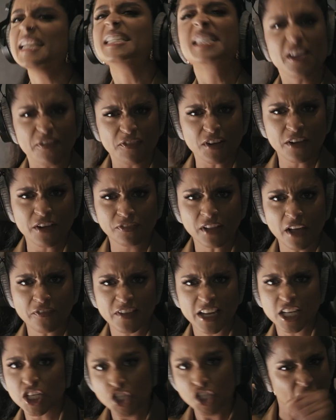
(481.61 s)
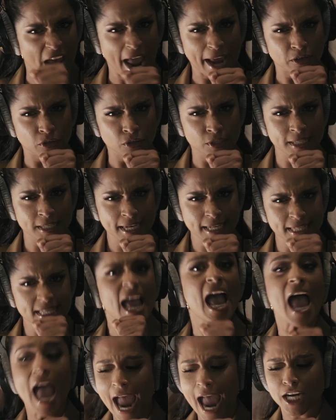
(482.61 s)
Tiffany Fluffit, Channel 6,
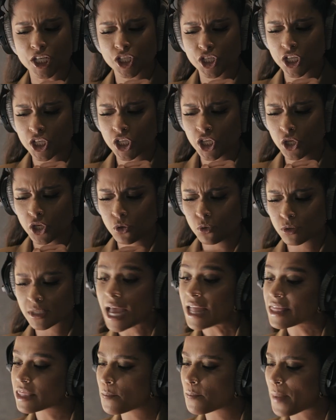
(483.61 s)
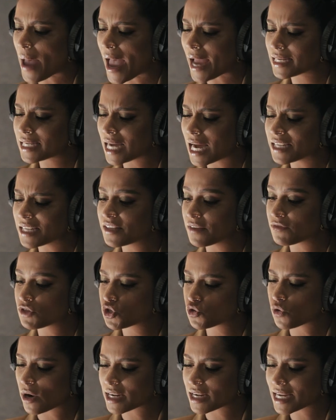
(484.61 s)
Action News. The bad guys have
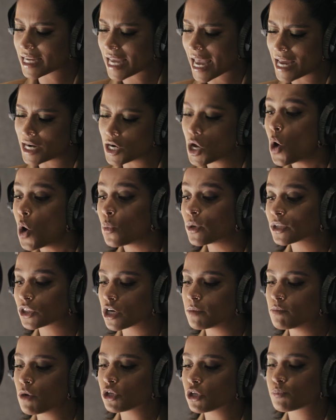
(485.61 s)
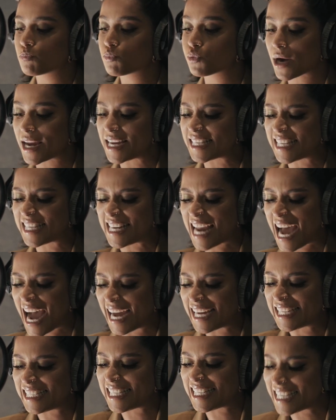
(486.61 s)
struck again with their most brazen
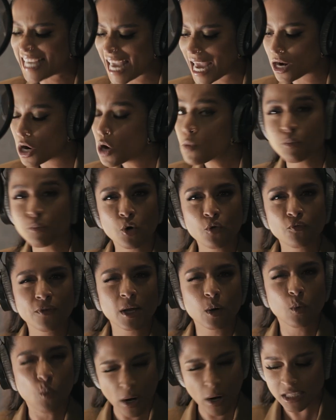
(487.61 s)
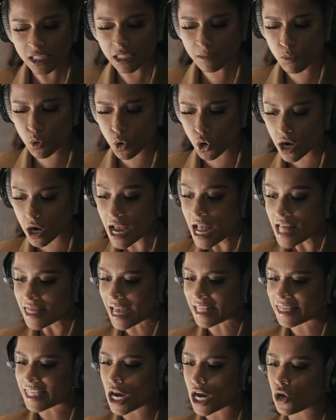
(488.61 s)
heist yet, proving once more
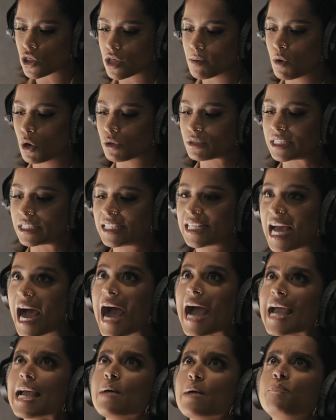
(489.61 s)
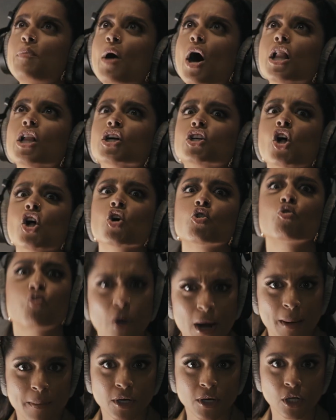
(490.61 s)
that they are the most diabolical
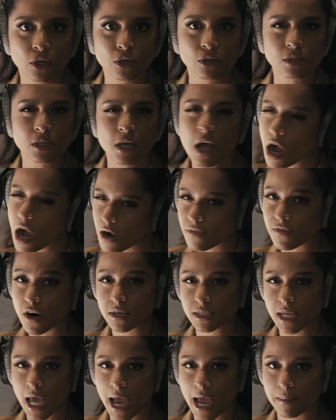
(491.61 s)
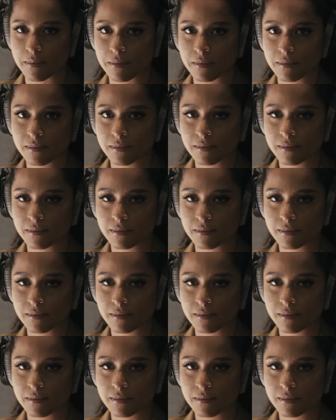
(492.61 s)
criminals of our time.